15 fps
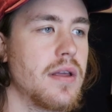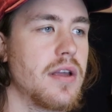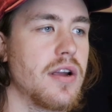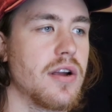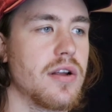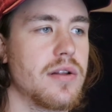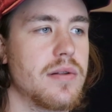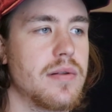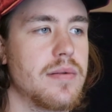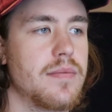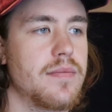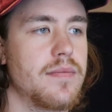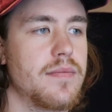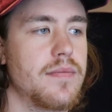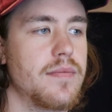here,
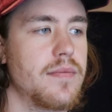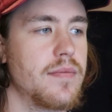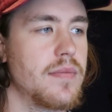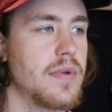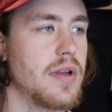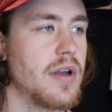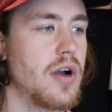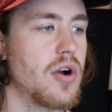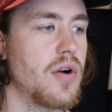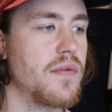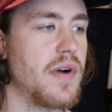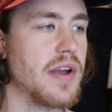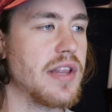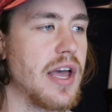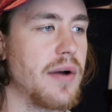I'll go
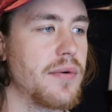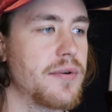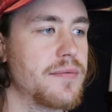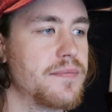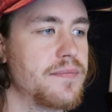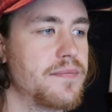find that one.